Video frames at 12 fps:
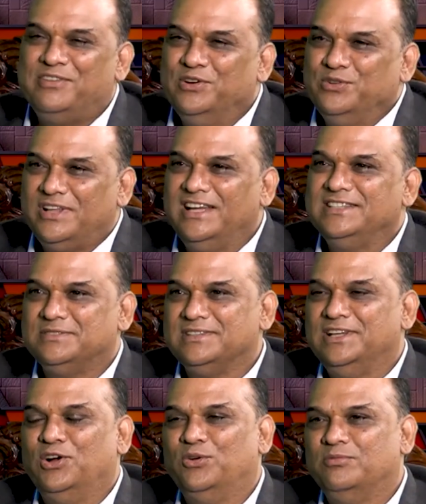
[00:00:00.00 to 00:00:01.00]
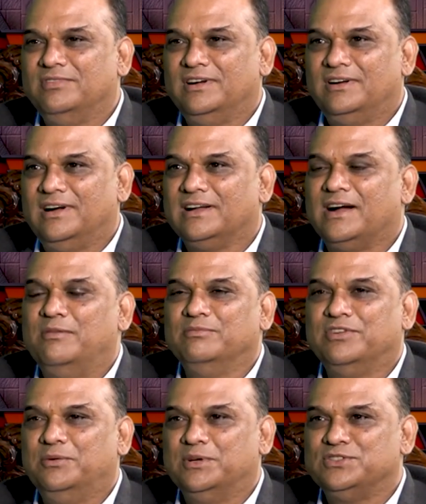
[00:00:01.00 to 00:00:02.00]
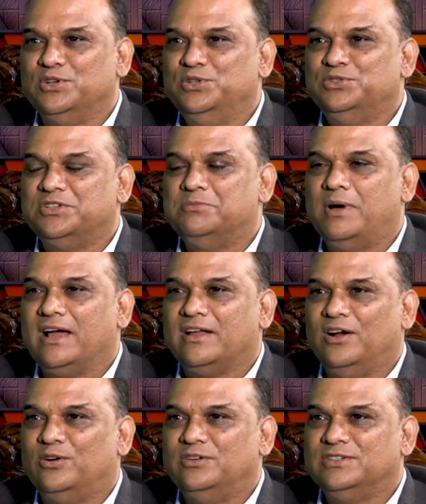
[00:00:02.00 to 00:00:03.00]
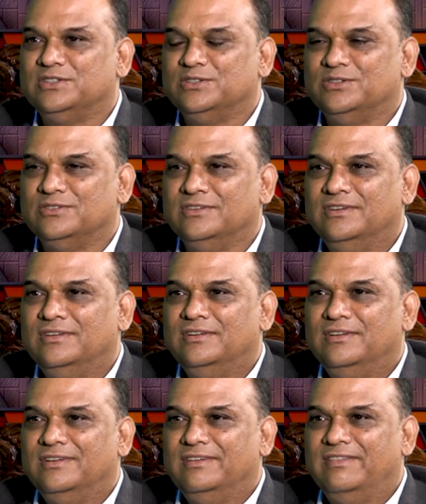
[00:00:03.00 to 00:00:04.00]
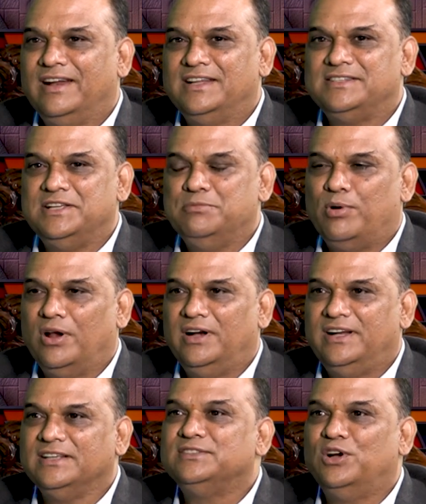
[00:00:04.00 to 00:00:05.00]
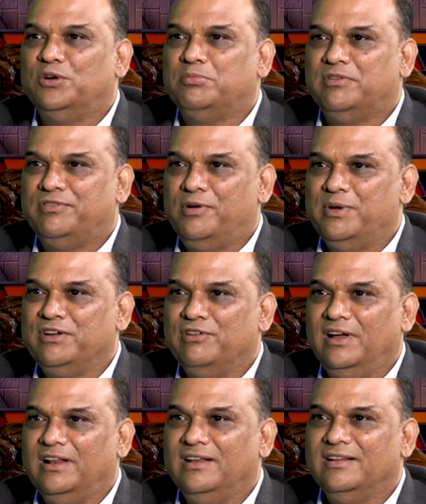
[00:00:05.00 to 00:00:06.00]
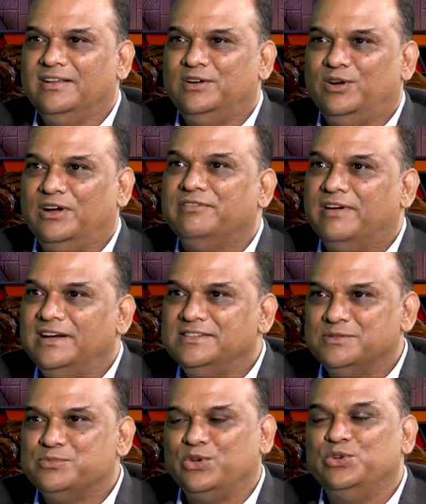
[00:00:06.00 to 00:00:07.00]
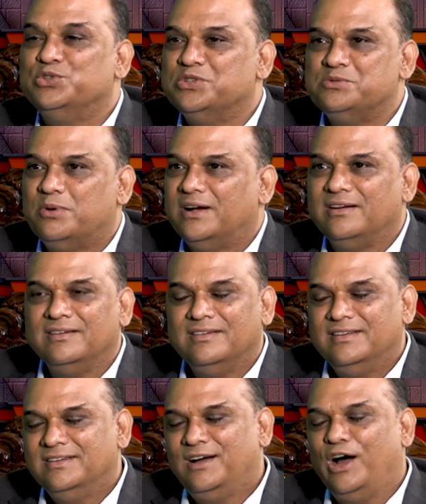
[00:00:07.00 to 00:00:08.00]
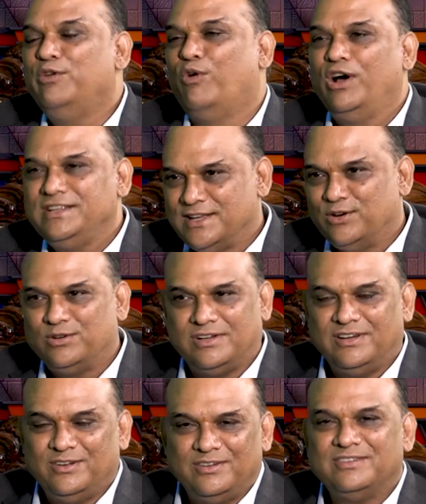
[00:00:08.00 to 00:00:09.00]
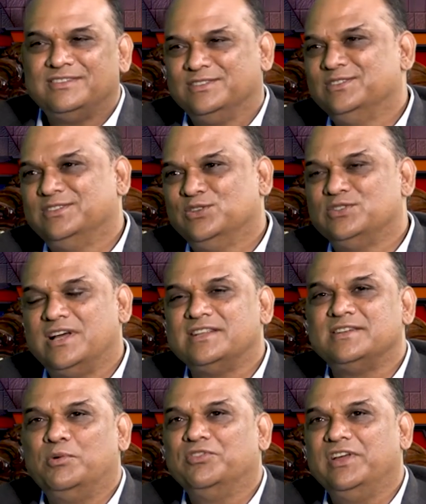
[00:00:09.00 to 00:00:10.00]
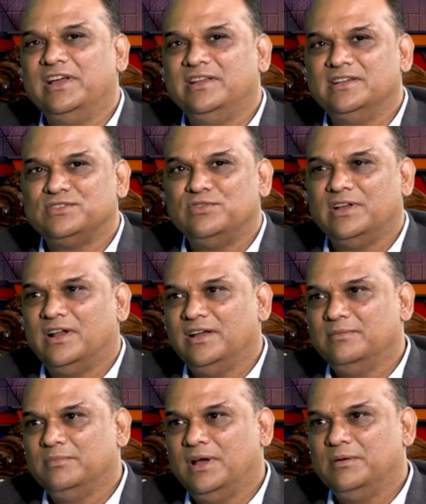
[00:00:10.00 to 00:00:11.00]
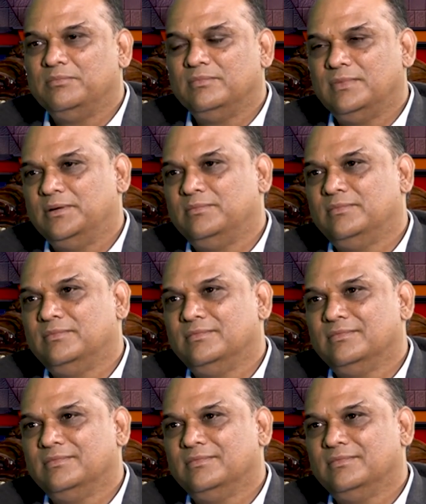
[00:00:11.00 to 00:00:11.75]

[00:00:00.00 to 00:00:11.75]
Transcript: few things, I come from a solution background. So when I see politics not performing well, I find some solutions, but I voice out, So those are some of the areas where I'm